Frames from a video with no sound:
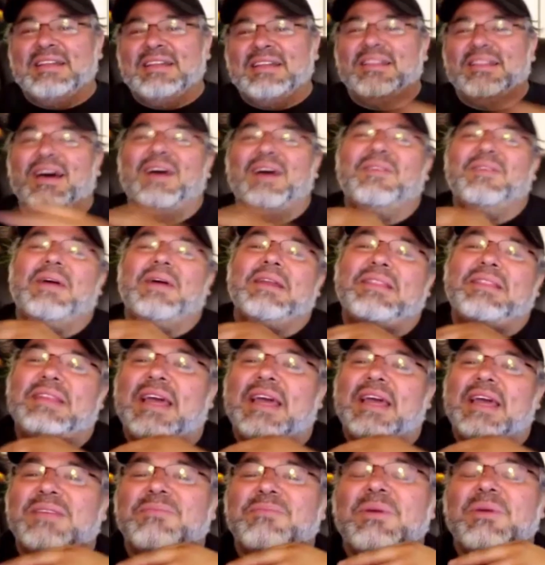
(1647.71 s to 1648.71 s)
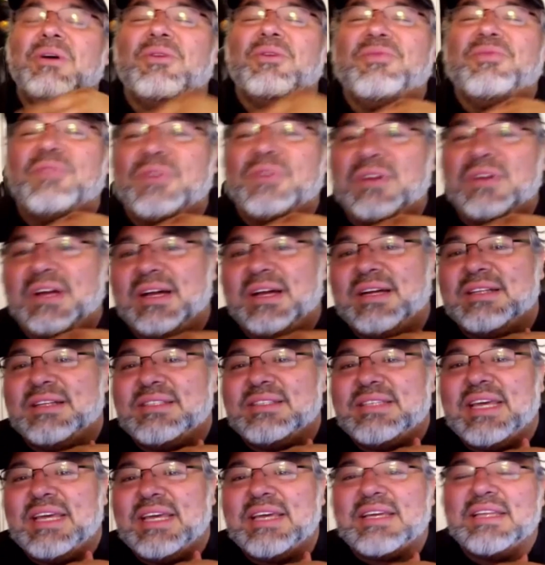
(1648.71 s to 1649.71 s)
No, man. Thanks, Mijo, for
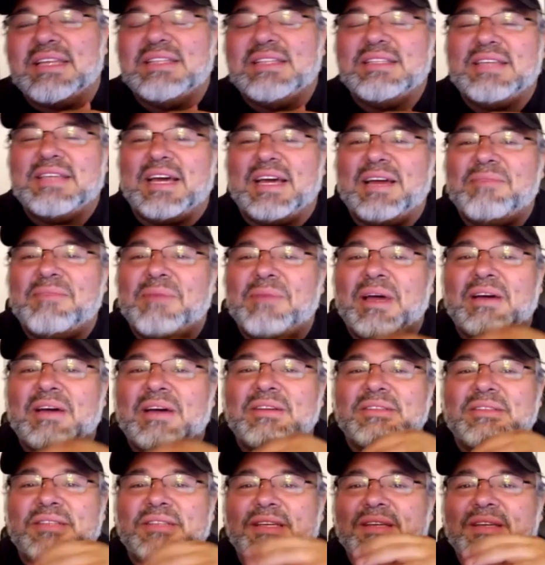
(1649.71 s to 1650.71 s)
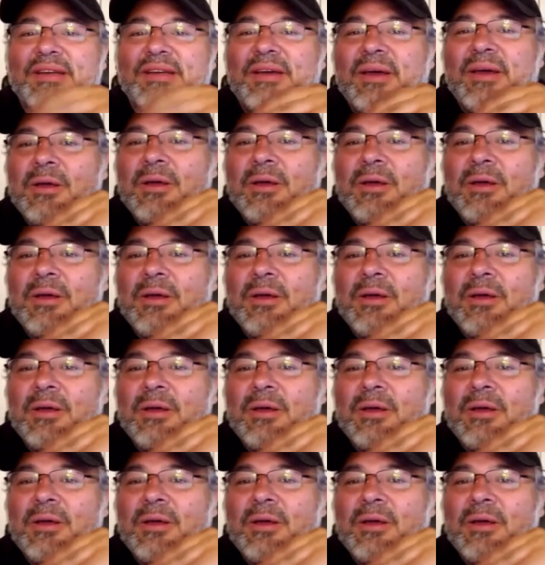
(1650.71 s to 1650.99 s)
taking time out to